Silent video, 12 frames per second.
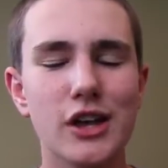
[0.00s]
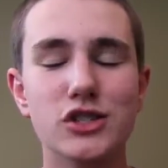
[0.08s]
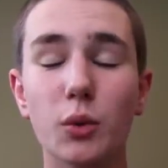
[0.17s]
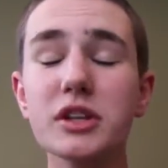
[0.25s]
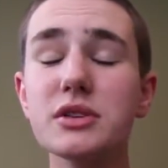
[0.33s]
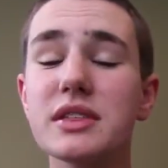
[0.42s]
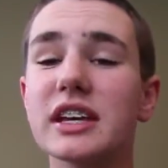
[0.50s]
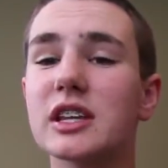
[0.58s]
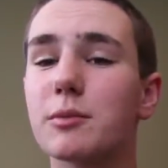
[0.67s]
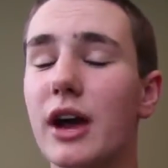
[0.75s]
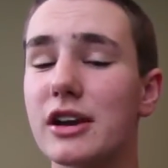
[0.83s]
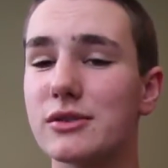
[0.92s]
So what do you think of the
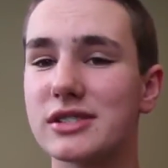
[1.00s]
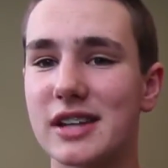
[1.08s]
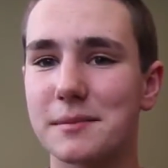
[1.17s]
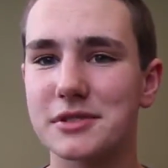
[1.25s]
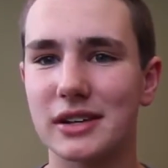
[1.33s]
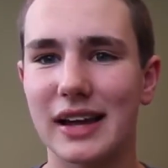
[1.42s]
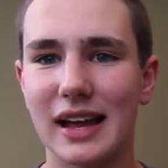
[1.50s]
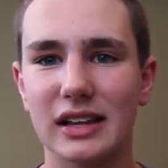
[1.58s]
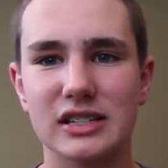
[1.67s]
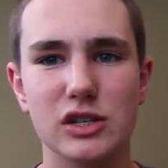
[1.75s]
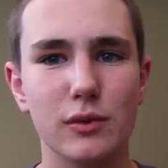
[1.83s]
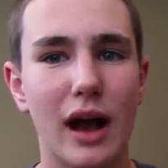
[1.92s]
brand new Samsung
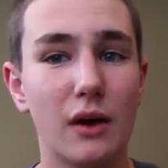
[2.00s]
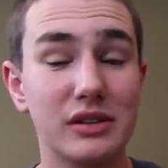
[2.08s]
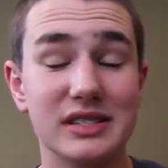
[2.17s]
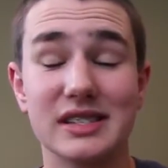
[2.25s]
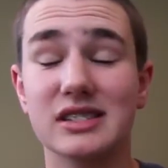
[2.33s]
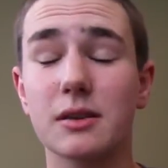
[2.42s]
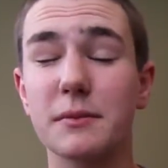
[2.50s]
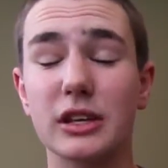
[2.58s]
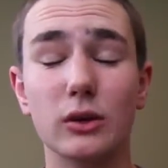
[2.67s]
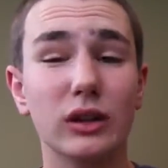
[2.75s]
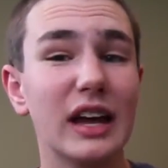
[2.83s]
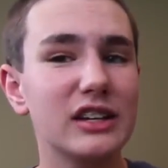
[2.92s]
Galaxy Round? Is this something
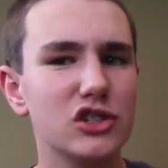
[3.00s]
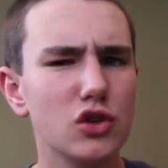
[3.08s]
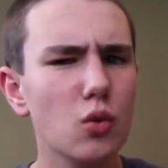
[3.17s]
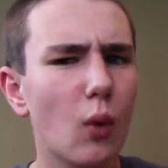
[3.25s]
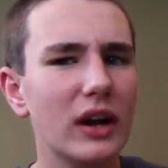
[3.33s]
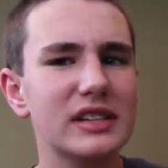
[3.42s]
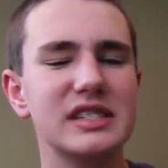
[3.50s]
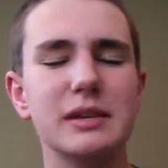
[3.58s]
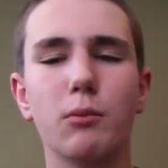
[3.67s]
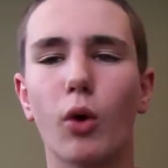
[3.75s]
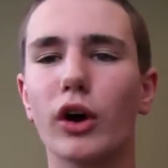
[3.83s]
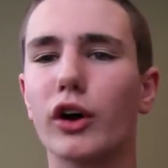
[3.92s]
you like? Do you want to see
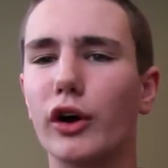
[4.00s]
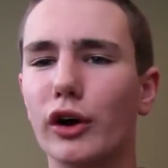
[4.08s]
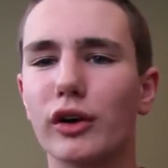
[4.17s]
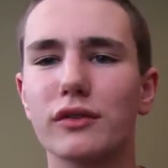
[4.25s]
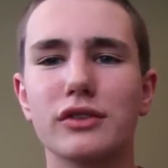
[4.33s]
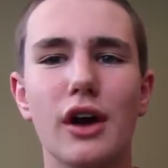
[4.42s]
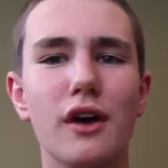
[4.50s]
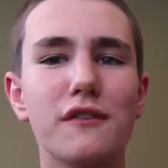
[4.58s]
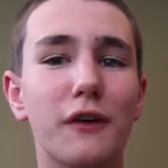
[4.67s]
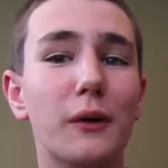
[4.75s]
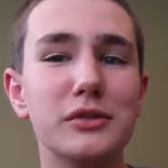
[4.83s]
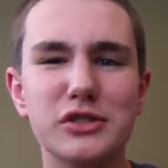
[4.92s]
more curved
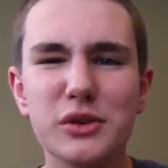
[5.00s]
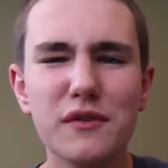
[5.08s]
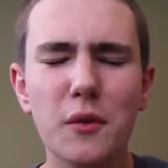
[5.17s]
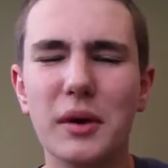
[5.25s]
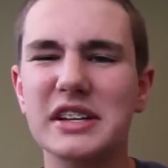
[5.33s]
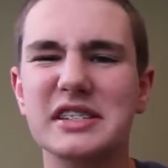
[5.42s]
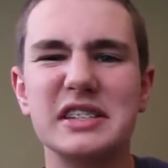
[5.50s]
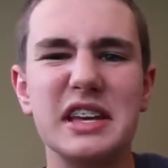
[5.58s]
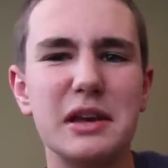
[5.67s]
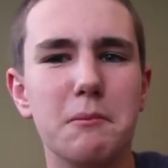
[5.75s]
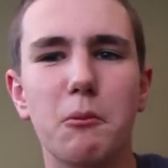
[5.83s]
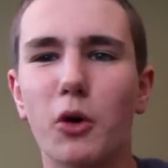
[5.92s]
phones? Do you even want to
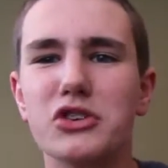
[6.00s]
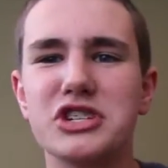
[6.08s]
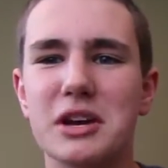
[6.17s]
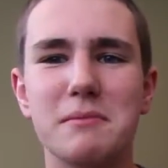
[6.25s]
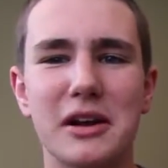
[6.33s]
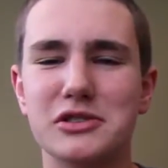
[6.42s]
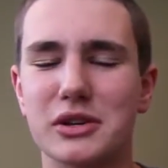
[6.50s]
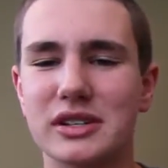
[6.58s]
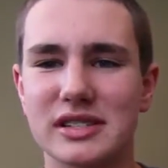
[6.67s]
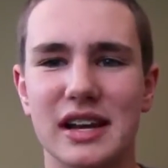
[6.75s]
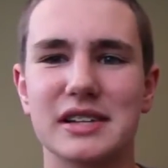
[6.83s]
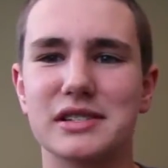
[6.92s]
see more geometric
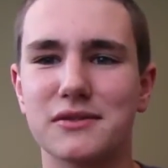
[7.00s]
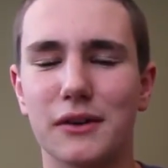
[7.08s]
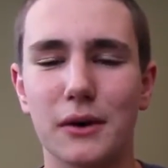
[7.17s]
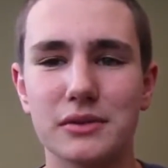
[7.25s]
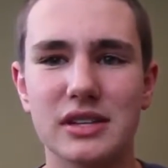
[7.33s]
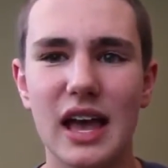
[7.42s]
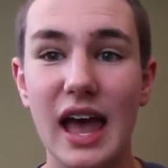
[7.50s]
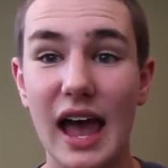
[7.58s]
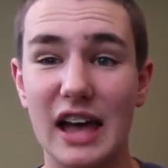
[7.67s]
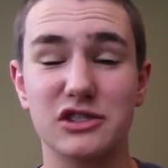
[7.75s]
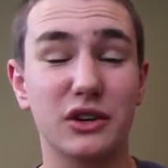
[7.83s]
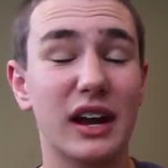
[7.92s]
sized phones,
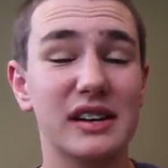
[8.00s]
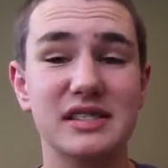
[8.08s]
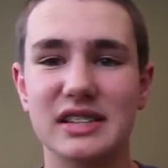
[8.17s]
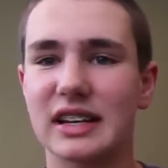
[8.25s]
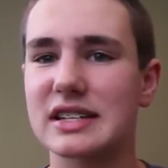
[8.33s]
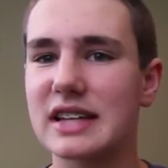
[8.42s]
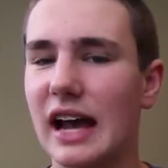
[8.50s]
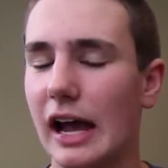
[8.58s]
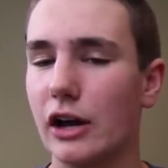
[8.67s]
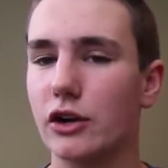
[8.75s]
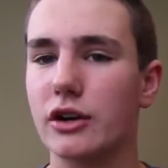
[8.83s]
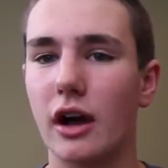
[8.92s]
as you're kind of sick and
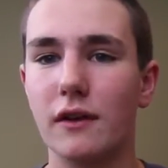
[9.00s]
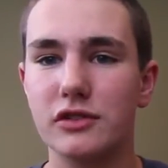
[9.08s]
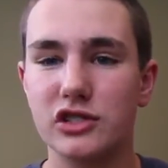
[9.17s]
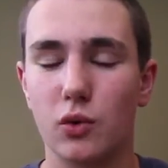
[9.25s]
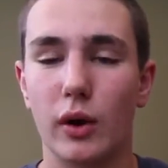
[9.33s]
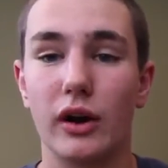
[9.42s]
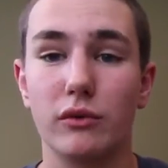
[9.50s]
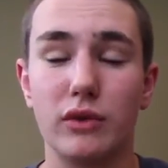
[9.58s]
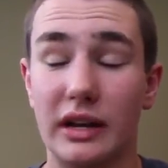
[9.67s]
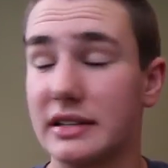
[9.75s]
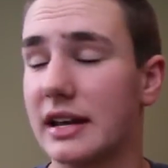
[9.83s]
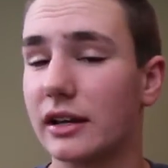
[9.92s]
tired of square and
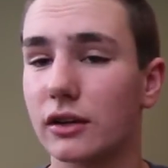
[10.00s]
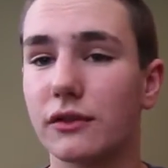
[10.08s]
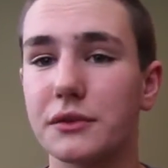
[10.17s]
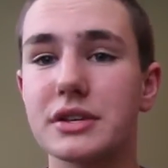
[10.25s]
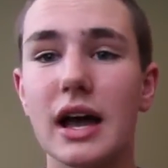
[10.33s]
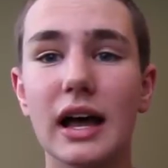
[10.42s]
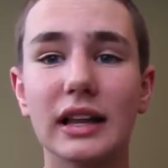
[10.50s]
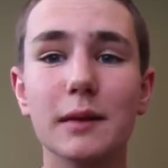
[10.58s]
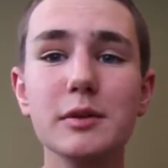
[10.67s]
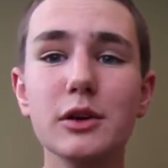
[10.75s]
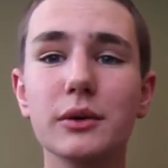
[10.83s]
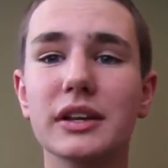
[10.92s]
rectangular phones? Let
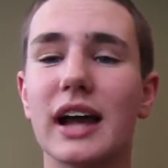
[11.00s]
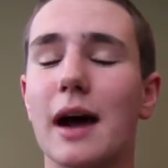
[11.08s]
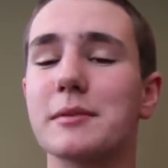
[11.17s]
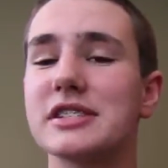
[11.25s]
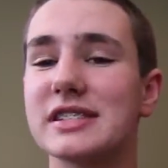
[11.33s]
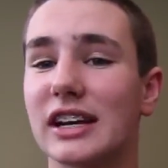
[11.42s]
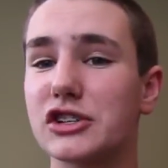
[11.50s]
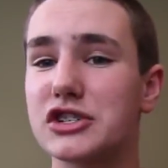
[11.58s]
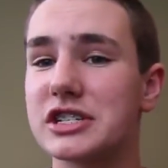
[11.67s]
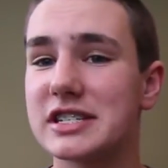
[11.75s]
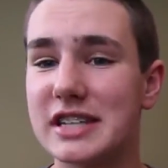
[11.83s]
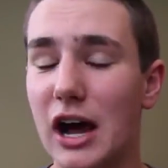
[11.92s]
me know in the comments
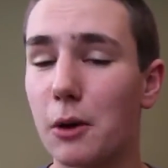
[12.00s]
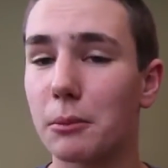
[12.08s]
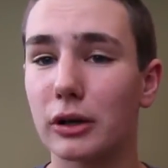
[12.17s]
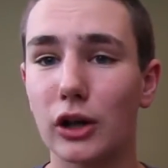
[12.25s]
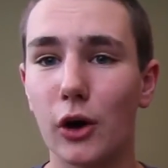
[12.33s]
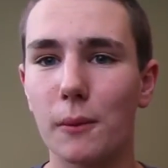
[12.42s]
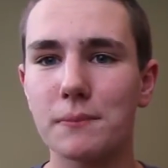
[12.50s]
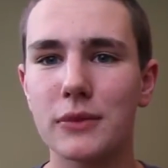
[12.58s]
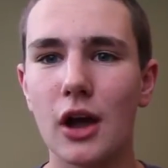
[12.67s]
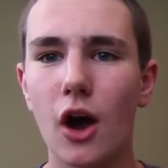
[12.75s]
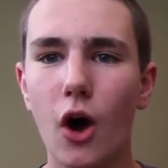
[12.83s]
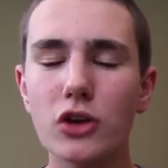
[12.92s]
section down below.
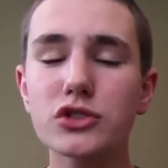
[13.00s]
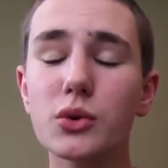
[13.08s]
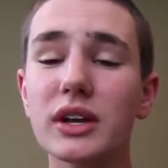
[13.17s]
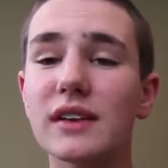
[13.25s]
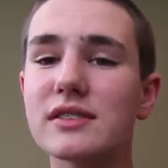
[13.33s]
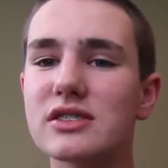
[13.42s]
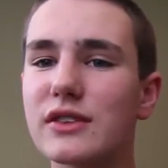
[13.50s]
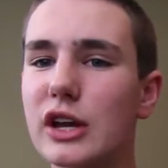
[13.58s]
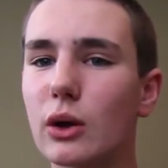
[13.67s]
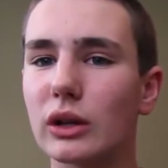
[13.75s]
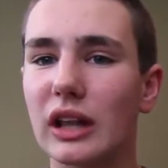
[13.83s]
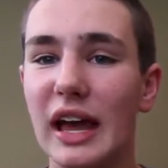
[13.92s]
Also, go and give this
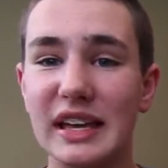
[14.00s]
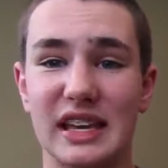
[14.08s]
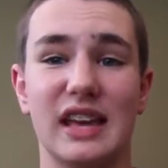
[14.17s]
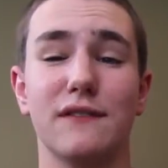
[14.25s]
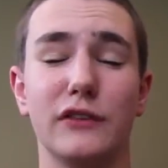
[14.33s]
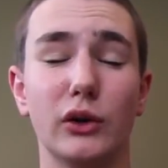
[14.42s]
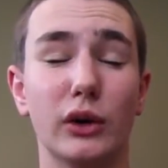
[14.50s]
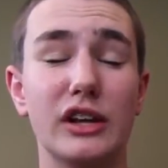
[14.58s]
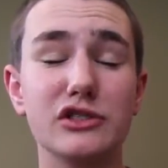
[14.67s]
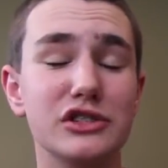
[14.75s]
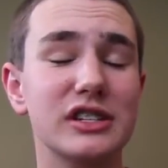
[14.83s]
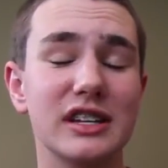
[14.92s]
video a like if you're
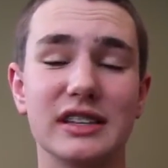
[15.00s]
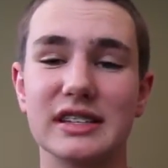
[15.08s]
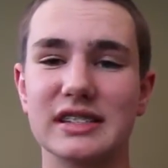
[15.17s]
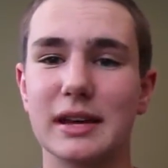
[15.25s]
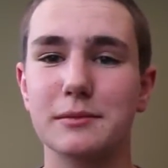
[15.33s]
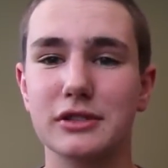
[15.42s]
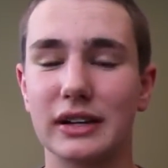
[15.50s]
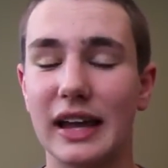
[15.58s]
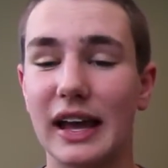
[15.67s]
interested in the Samsung